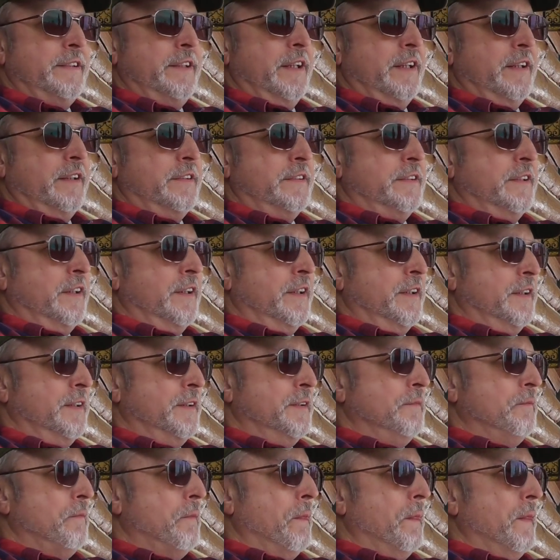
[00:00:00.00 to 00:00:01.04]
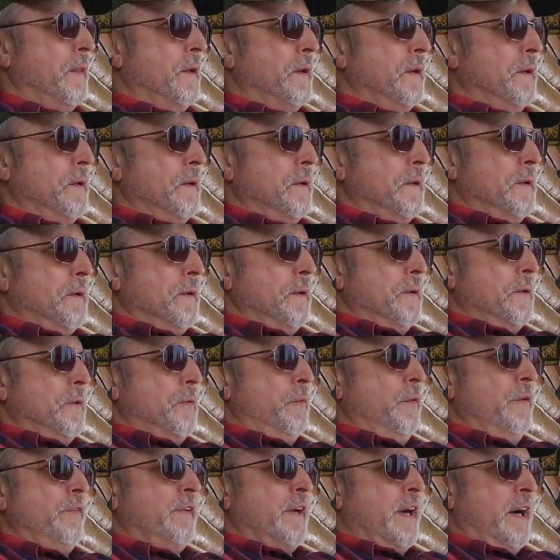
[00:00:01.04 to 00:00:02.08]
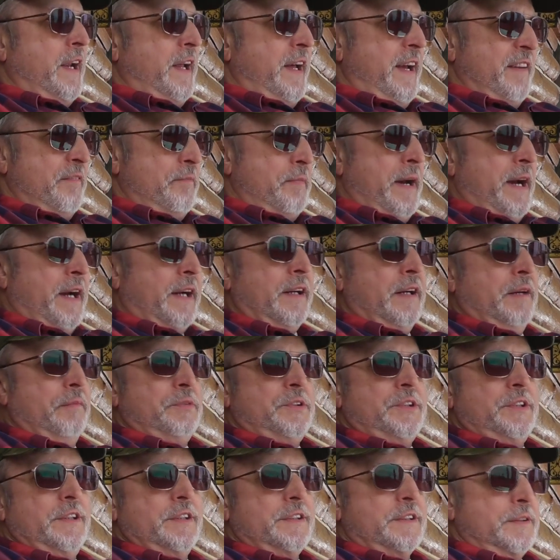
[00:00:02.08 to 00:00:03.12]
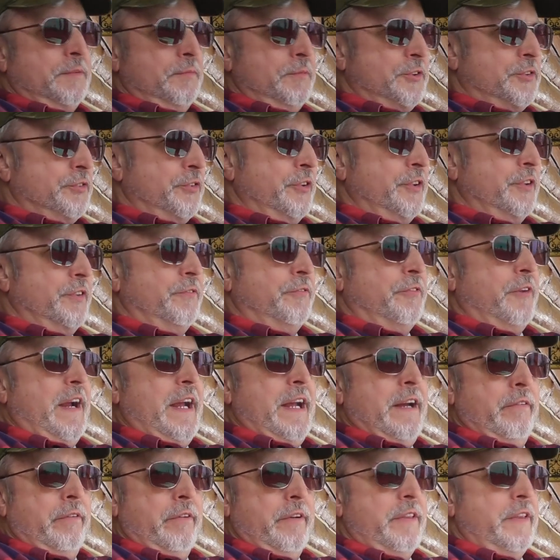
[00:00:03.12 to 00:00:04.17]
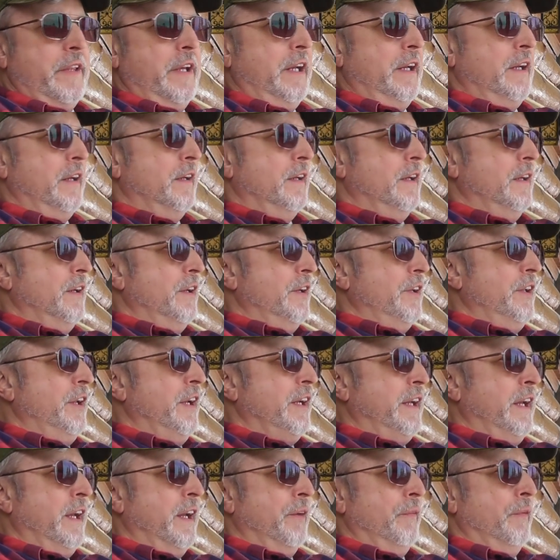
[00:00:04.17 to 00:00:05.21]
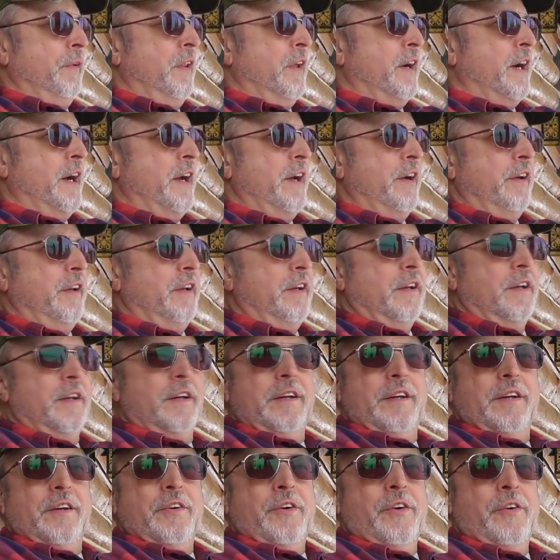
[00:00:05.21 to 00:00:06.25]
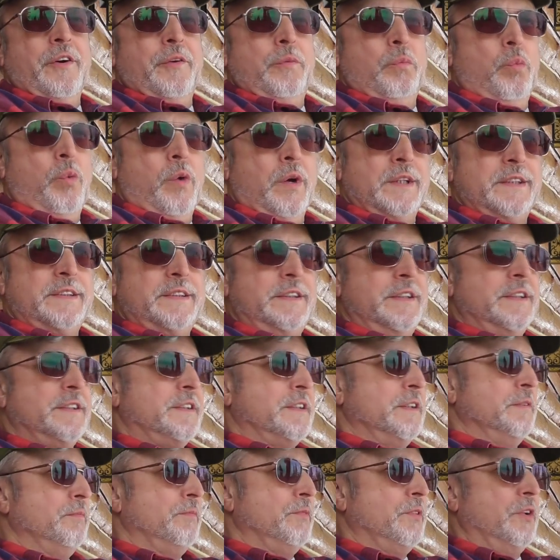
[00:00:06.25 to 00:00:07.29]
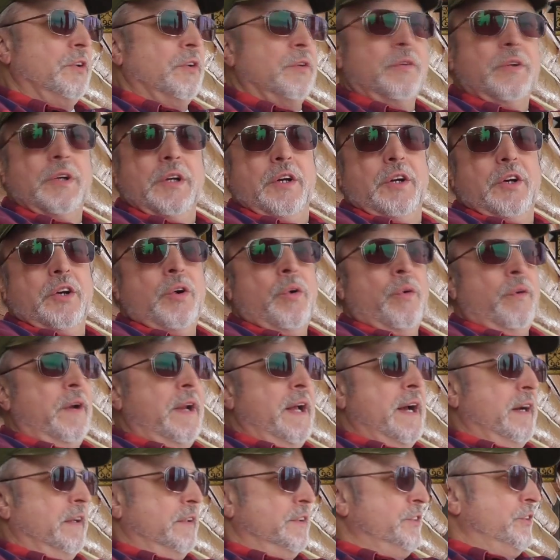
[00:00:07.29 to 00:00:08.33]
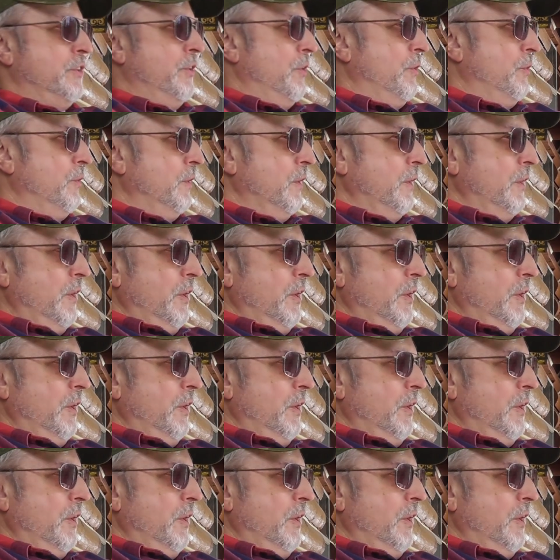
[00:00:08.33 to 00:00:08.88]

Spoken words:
that we've got to have backup systems for everything. You can't rely on one system going out. So,